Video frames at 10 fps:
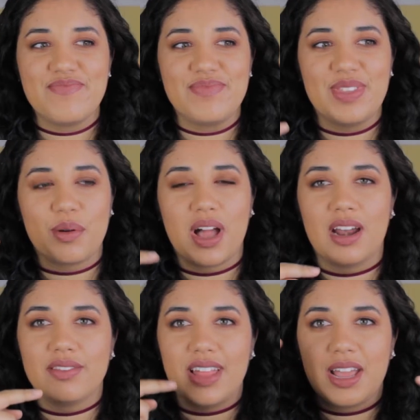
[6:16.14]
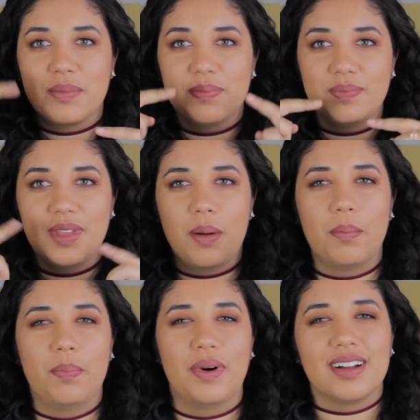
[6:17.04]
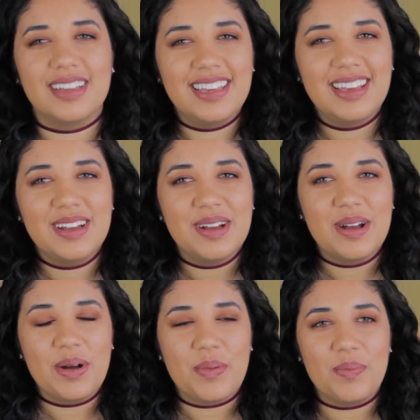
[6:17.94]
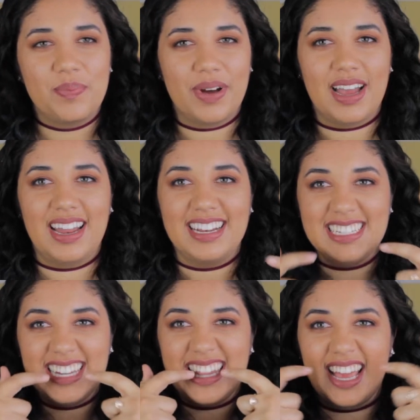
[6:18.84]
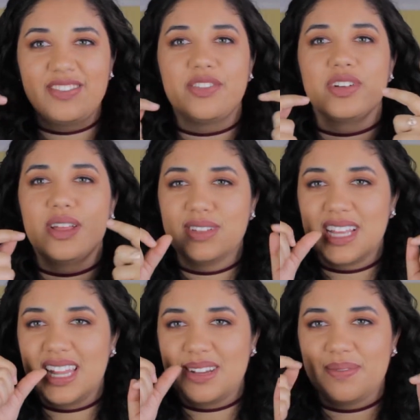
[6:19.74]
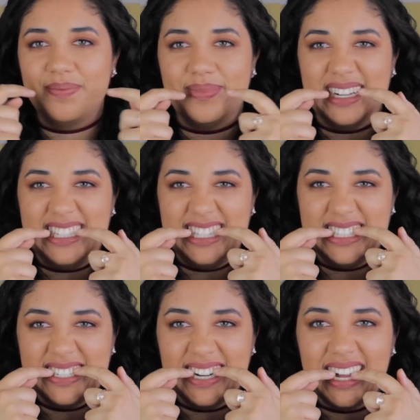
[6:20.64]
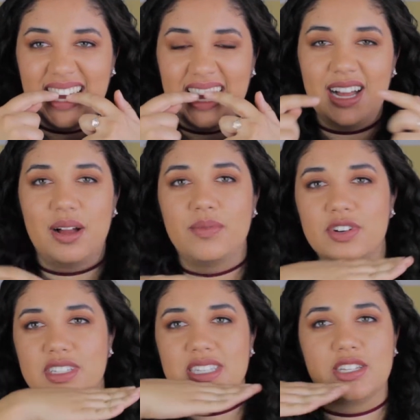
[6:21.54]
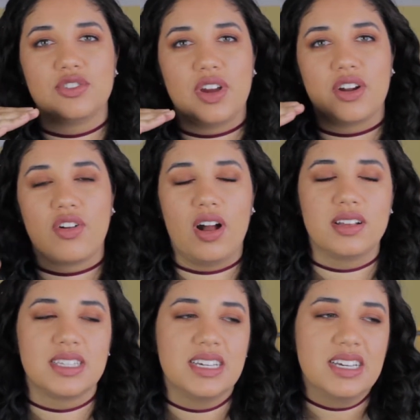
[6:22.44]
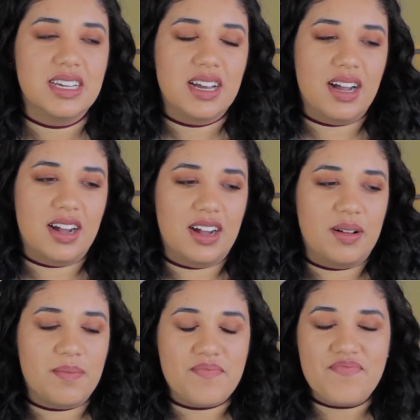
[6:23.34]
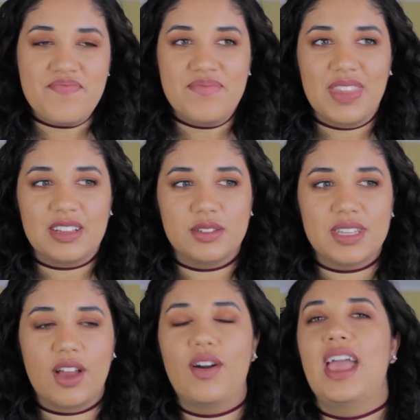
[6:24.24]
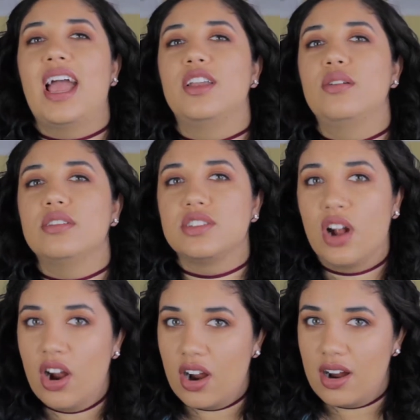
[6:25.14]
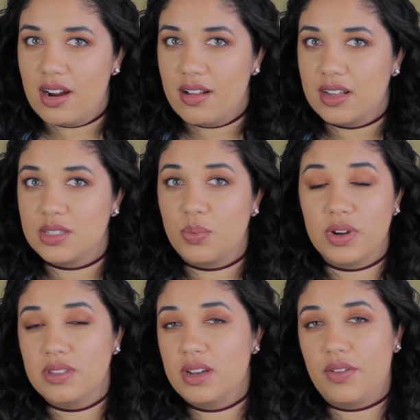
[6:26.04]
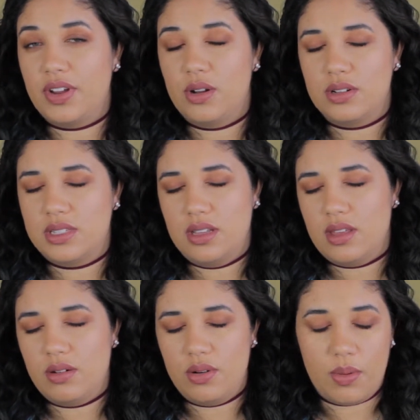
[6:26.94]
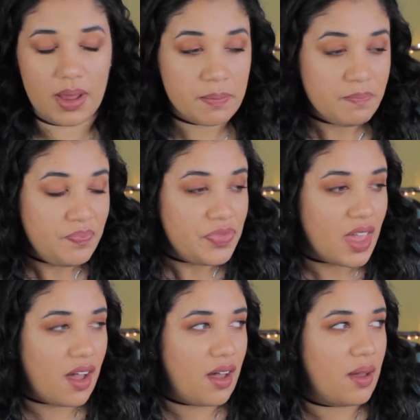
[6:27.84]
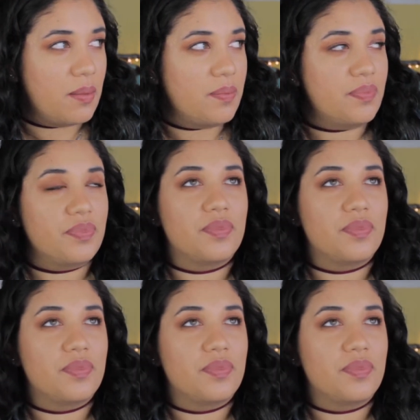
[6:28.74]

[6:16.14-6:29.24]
They were kind of like, not bucky, but they have different levels, kind of like my teeth do, versus like straight across. So I was like, okay, I noticed her, because weirdly enough I noticed teeth, I don't know why.